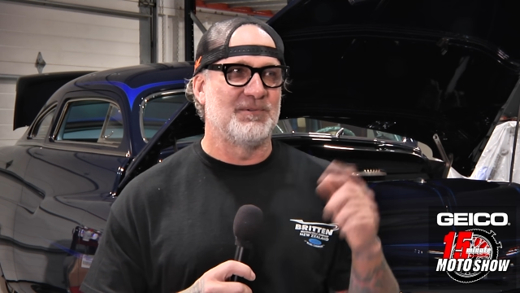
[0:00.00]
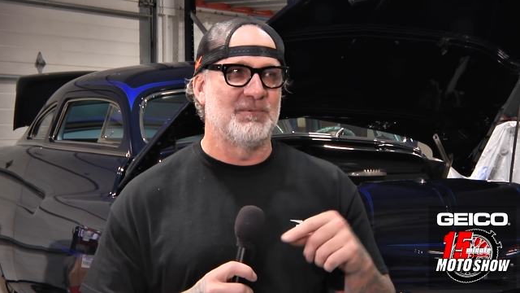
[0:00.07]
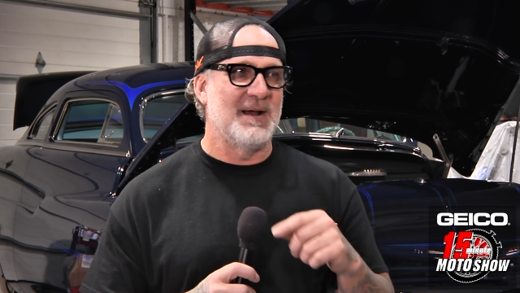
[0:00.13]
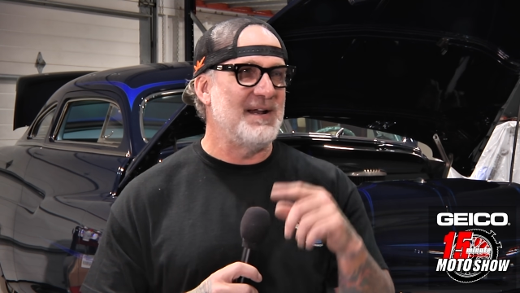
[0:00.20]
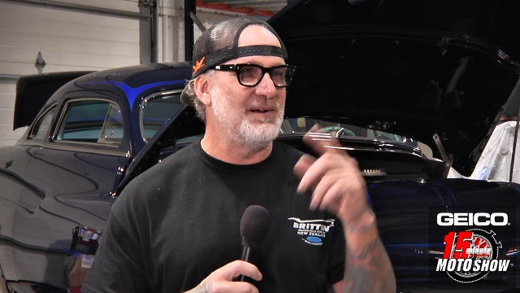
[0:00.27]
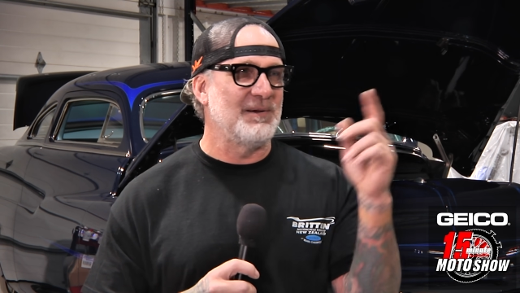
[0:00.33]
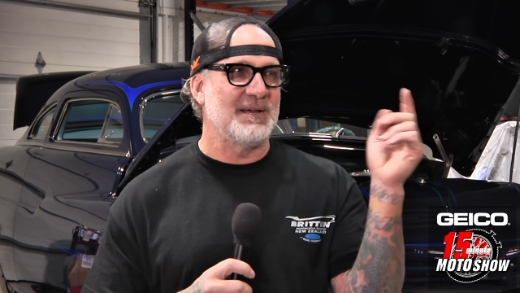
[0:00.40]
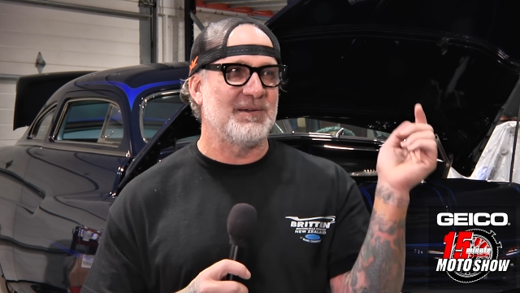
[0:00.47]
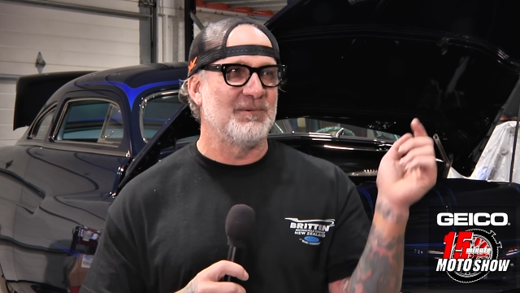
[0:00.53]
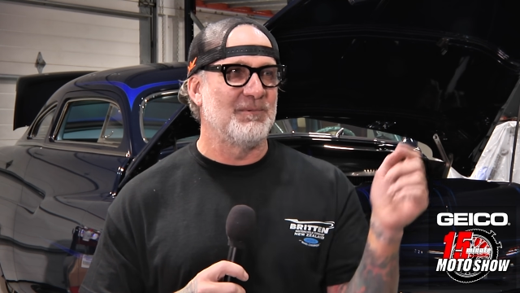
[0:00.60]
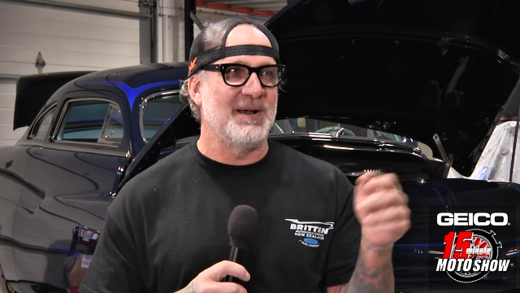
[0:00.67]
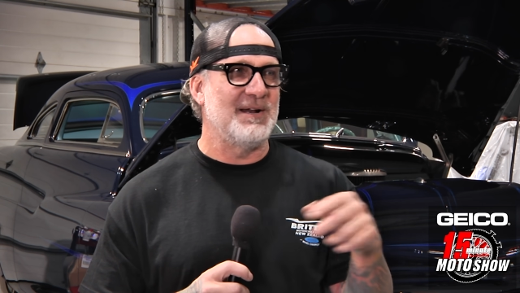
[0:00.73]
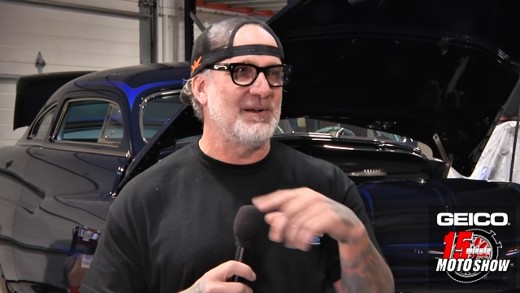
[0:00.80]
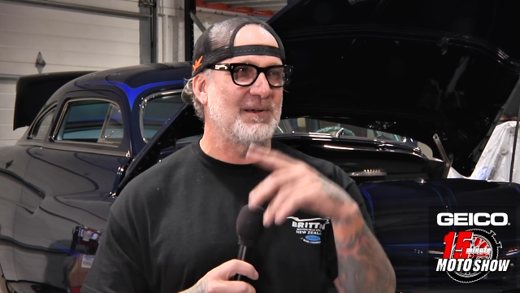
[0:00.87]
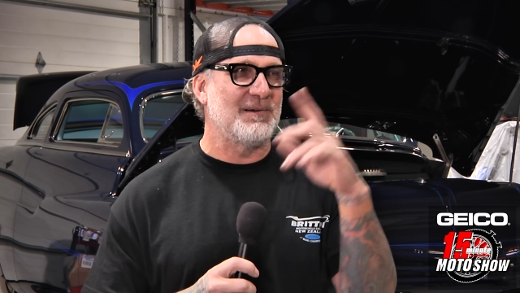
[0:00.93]
rhetoric,
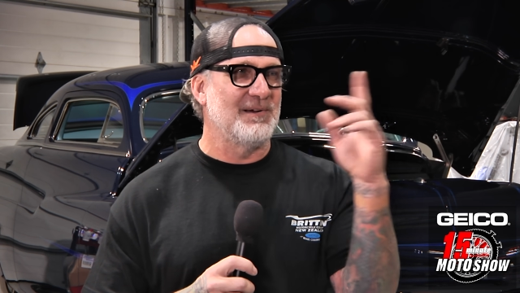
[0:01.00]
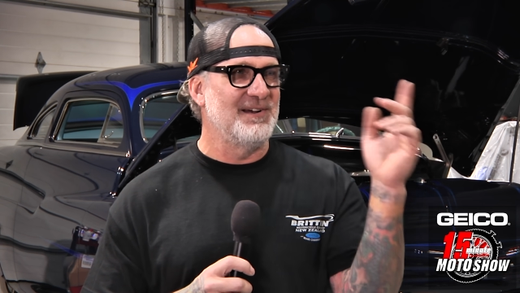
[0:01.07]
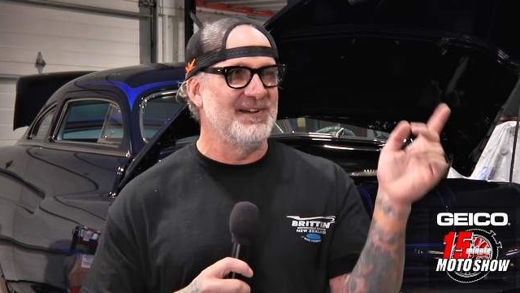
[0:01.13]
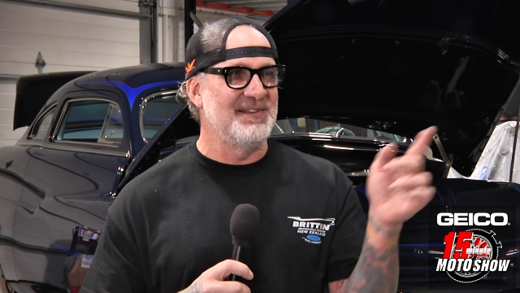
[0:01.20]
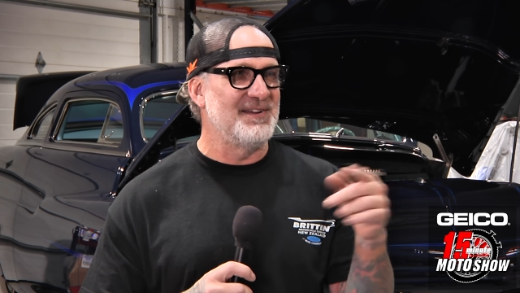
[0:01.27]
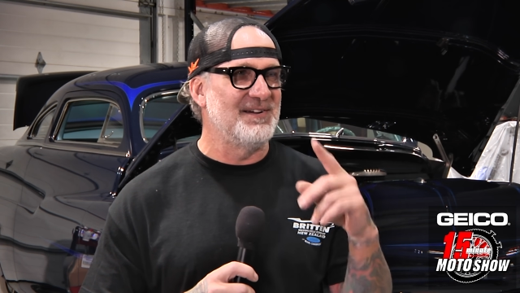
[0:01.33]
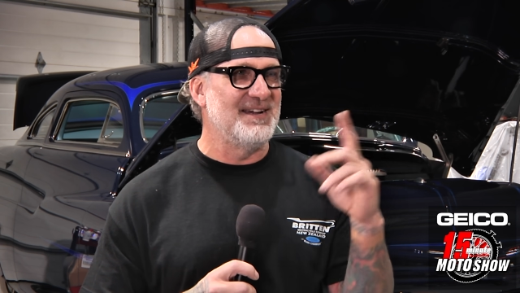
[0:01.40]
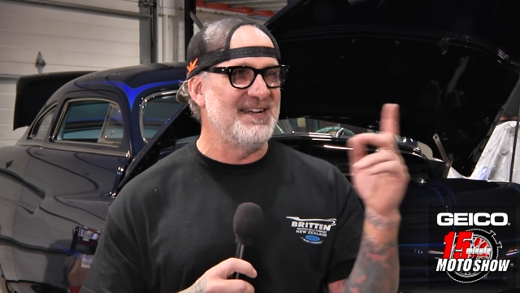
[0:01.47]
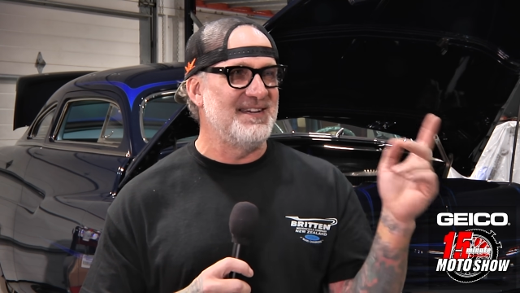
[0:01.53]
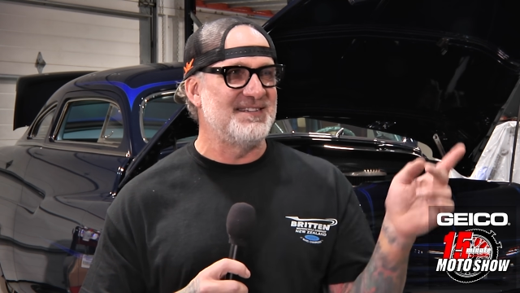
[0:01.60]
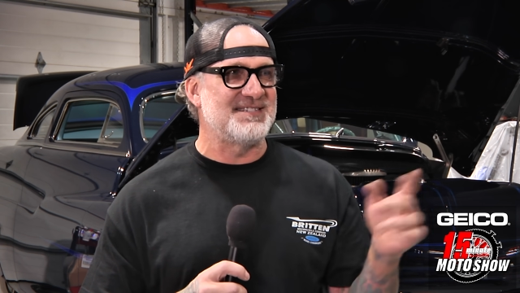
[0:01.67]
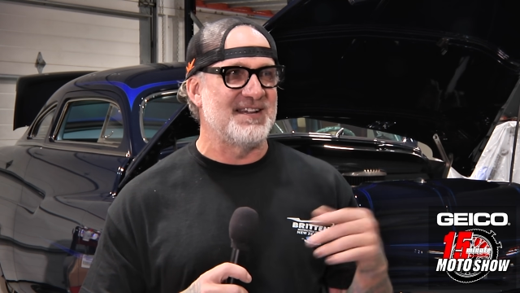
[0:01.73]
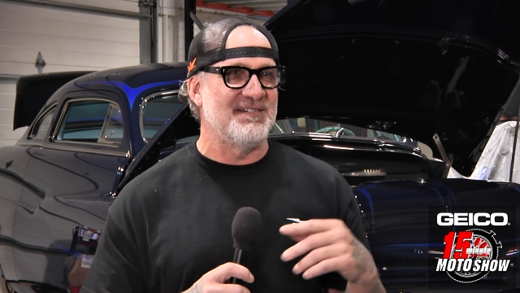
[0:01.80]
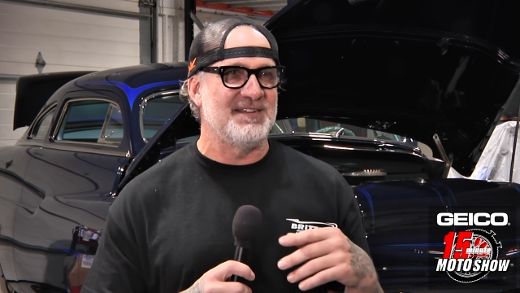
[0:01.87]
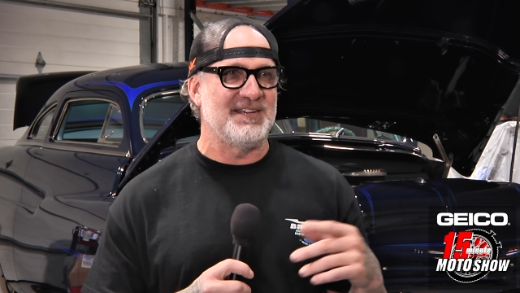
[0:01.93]
rhetoric there
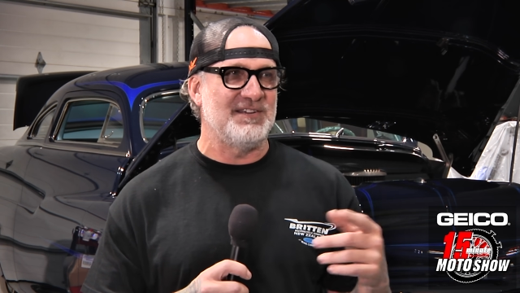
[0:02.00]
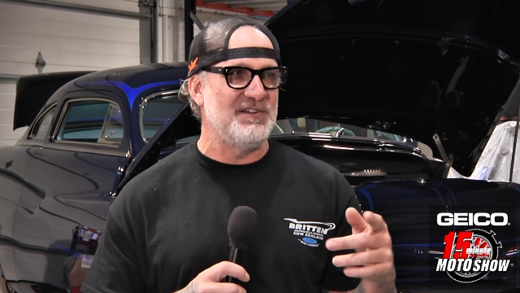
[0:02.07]
is and everything.